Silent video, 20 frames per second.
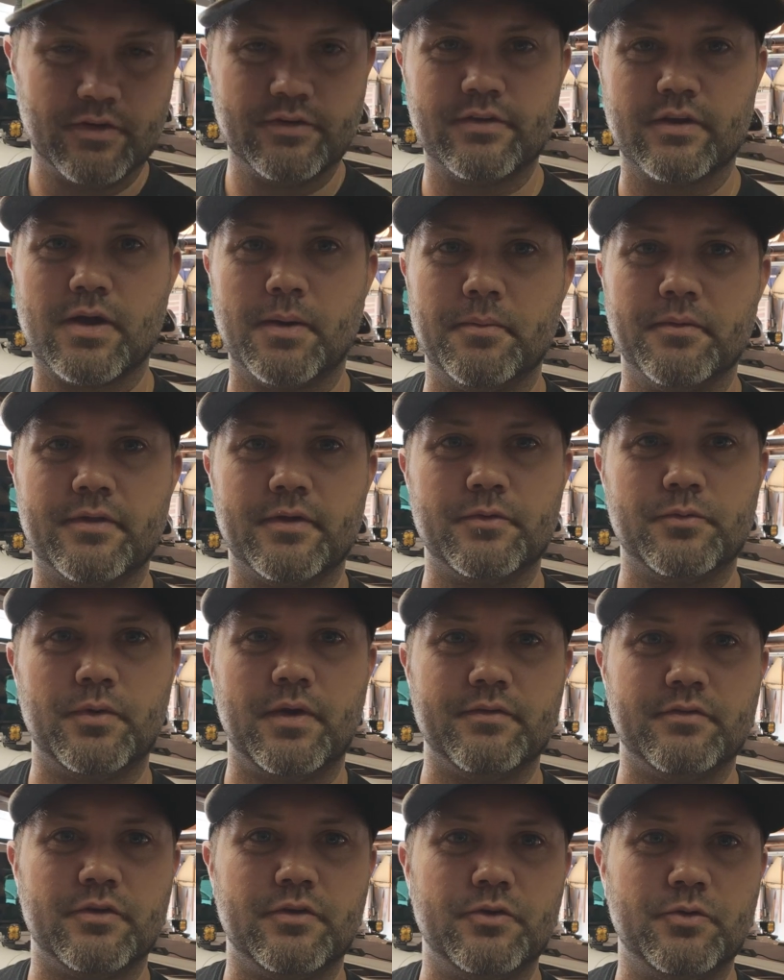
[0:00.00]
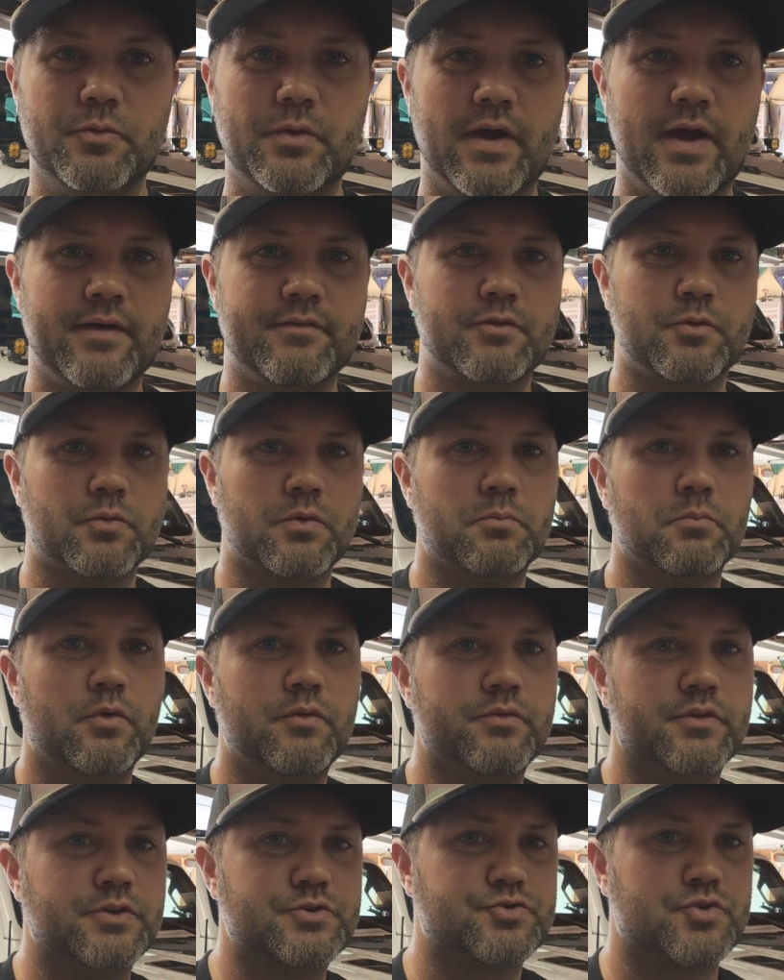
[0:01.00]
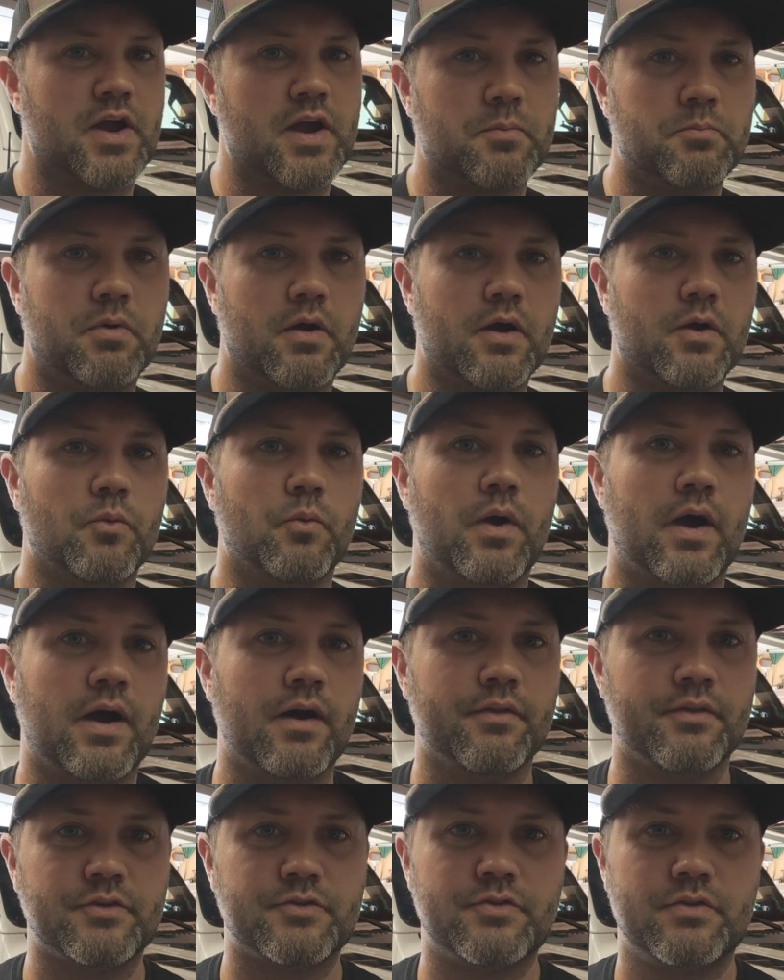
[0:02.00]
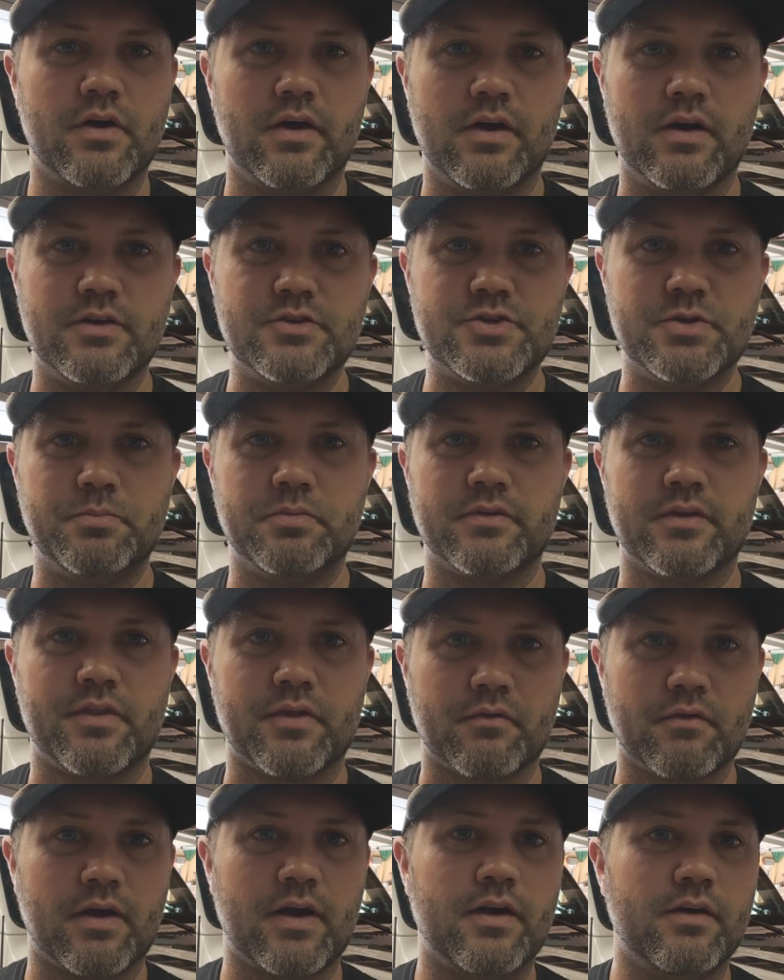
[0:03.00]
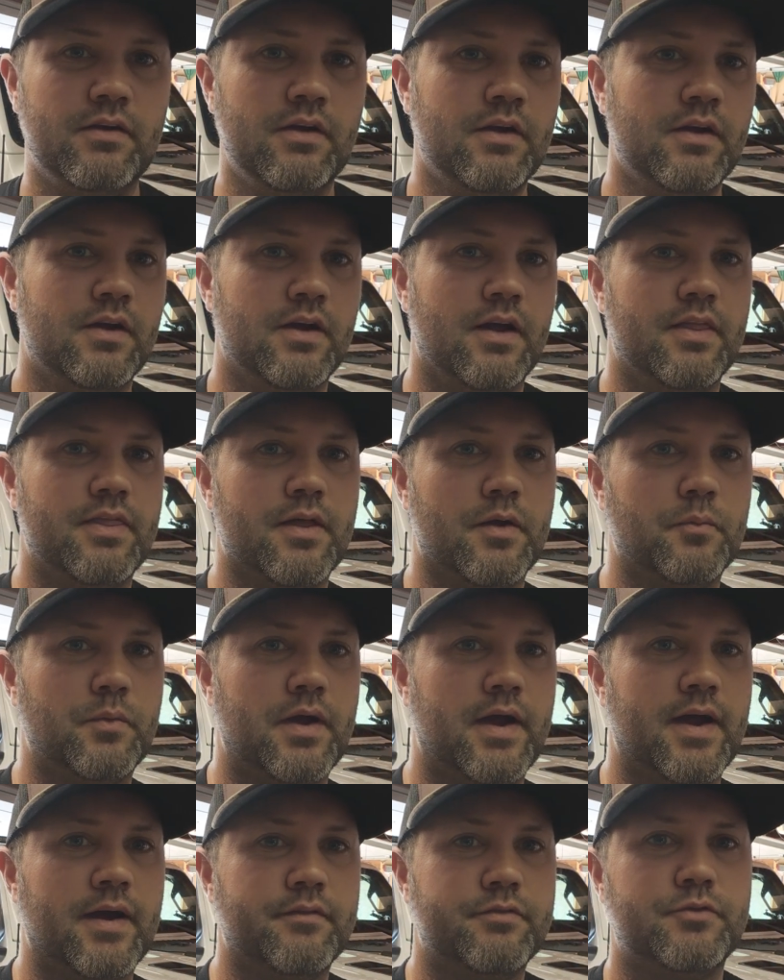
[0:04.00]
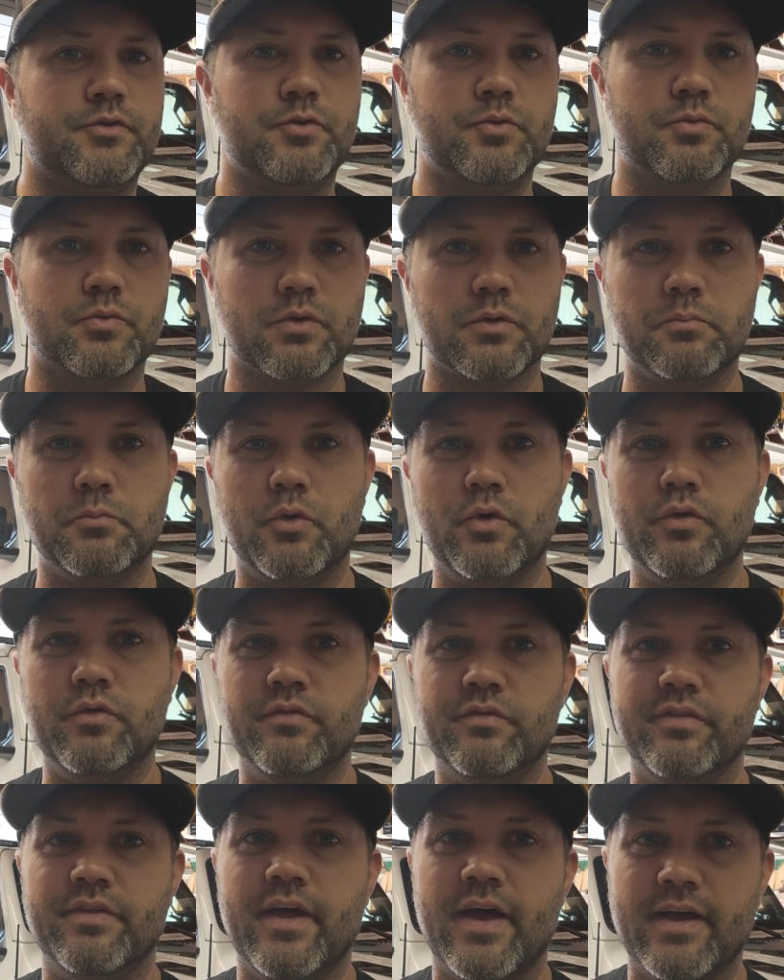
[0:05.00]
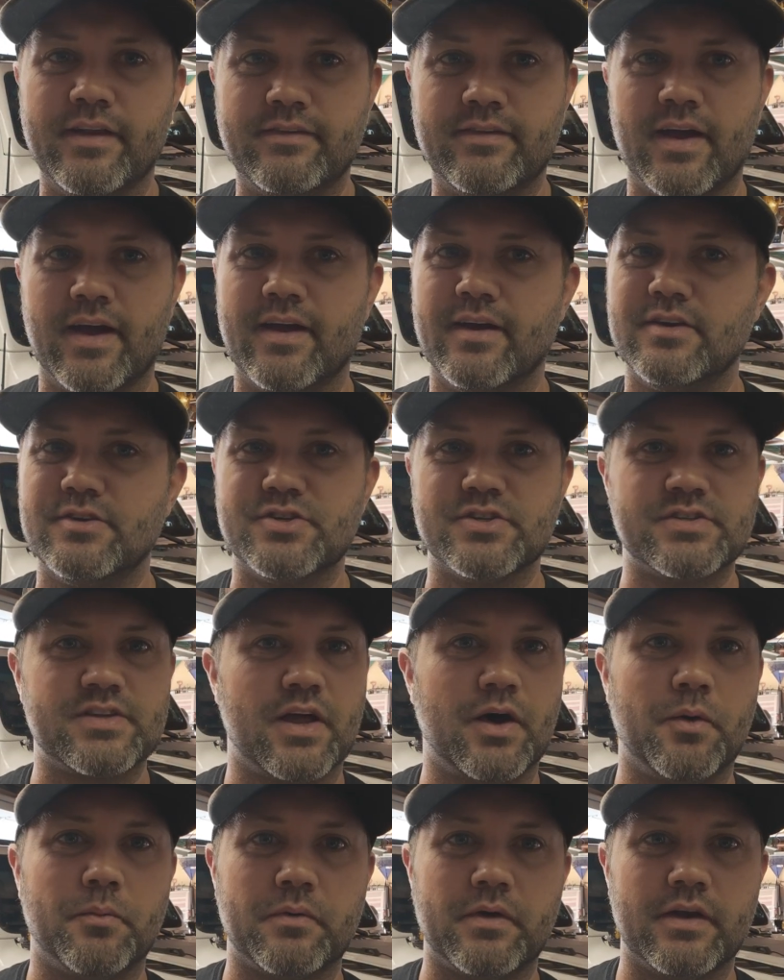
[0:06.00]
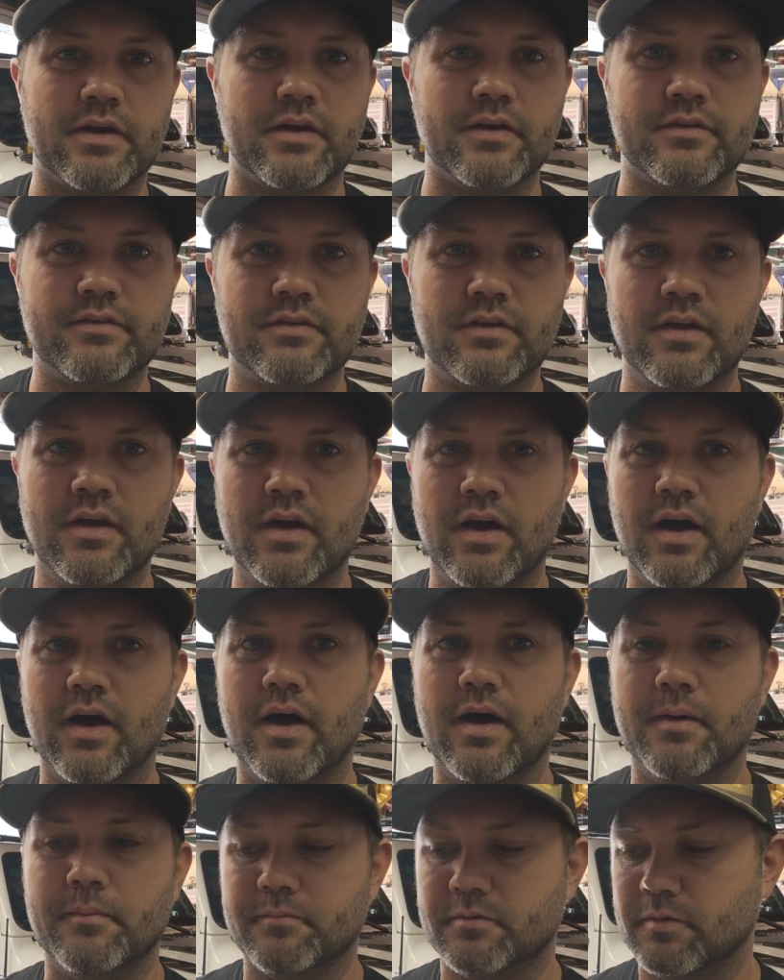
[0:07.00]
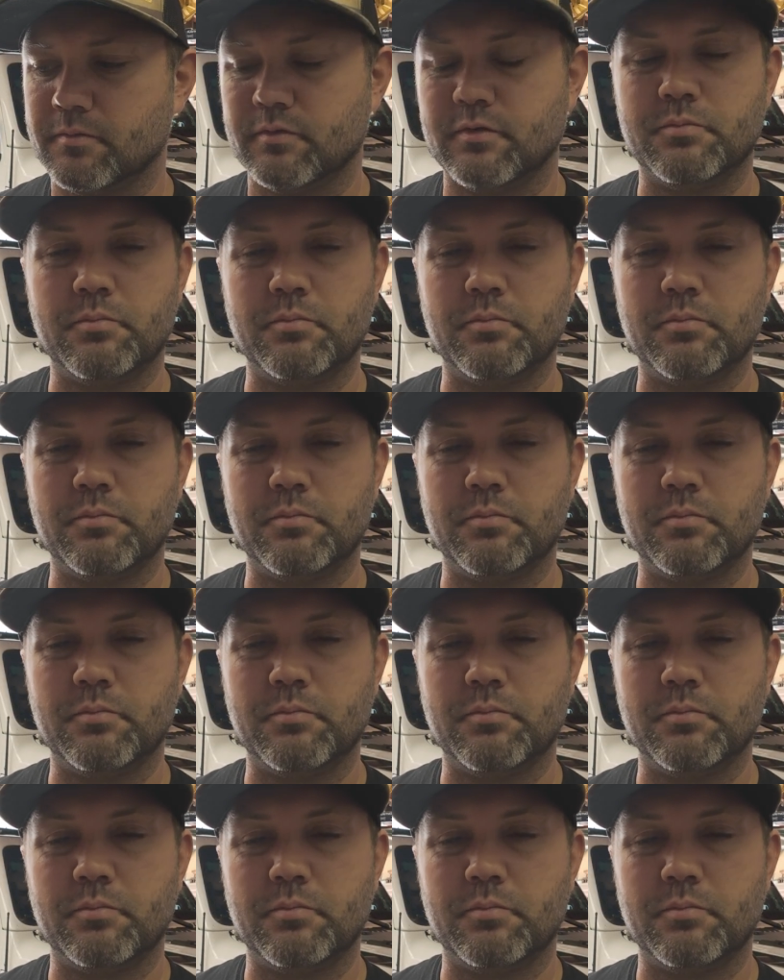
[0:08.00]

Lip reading: There's a couple things we have to do. We have to remove the track bar while the Jeep is on the ground, and then we have to remove that tire just to help get us some